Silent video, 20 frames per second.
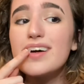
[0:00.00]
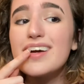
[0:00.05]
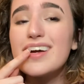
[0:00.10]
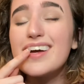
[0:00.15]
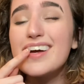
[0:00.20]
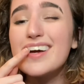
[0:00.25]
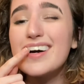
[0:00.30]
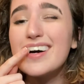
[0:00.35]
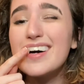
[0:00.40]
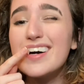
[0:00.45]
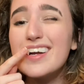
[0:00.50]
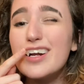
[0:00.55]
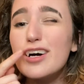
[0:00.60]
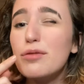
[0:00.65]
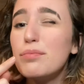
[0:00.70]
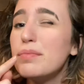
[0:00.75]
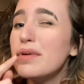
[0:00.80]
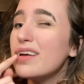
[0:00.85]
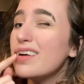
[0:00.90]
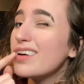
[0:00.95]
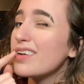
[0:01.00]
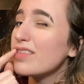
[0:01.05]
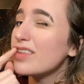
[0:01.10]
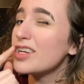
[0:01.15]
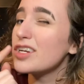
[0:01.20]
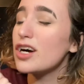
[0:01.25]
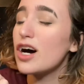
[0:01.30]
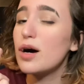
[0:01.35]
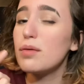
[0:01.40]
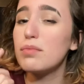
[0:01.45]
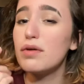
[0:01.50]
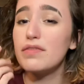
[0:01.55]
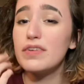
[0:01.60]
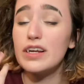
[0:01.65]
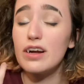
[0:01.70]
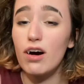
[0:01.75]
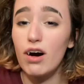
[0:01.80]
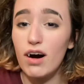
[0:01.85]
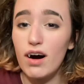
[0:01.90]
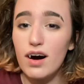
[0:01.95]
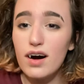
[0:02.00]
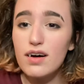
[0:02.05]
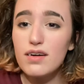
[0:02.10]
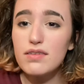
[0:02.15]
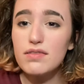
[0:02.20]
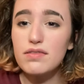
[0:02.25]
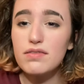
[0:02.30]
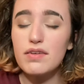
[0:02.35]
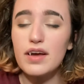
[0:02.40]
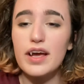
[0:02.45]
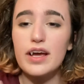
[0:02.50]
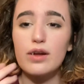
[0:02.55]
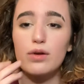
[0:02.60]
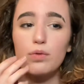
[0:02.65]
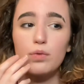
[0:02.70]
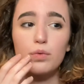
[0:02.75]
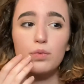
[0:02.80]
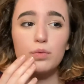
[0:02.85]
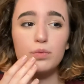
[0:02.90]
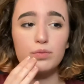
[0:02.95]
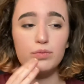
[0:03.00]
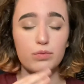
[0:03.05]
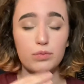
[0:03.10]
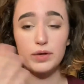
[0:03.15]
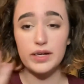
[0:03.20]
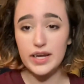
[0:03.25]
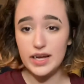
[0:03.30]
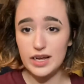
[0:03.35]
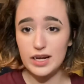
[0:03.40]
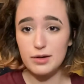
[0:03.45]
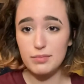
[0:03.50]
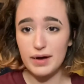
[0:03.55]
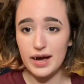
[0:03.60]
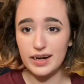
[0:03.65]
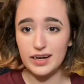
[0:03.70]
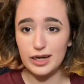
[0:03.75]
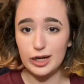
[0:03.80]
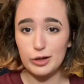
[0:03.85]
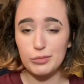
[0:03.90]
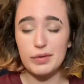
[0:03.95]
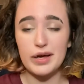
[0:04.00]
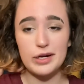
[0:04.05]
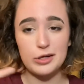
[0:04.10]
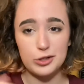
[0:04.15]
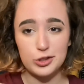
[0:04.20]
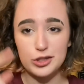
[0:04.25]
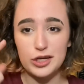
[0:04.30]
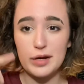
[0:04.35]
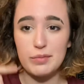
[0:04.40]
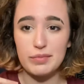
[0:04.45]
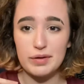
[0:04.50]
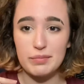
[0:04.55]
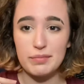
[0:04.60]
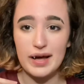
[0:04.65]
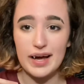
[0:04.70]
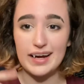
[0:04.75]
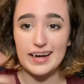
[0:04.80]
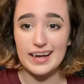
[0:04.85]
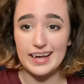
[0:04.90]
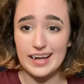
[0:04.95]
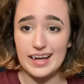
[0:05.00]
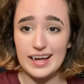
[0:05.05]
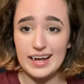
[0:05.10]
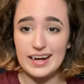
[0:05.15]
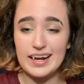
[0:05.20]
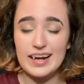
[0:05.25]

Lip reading: cut a bit of the top of it off, and reheat it back up and shape it back again.